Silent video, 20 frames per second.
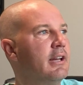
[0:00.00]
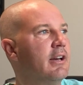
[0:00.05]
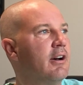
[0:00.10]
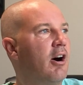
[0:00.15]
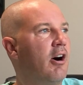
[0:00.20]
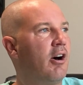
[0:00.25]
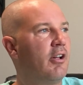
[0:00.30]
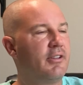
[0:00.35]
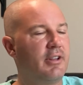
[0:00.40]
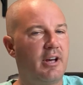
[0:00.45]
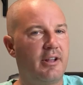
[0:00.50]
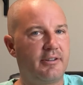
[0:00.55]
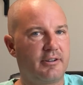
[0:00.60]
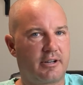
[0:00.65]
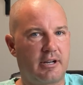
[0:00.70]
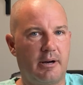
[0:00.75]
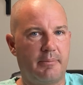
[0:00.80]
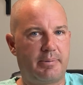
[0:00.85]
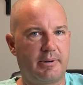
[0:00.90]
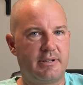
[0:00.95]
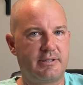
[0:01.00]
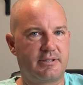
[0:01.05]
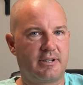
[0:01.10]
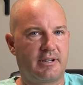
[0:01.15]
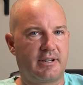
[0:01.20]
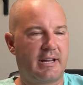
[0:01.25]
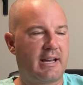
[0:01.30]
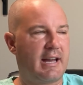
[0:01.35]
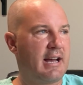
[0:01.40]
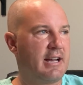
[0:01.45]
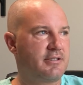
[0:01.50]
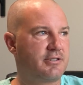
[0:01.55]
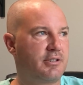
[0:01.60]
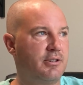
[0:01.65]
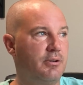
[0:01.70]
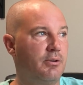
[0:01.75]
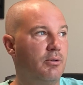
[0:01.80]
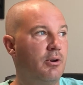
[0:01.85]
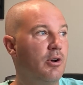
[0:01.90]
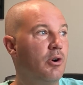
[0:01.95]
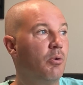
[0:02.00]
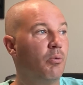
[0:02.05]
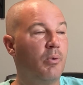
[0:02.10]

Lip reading: All the other companies are going to ask you,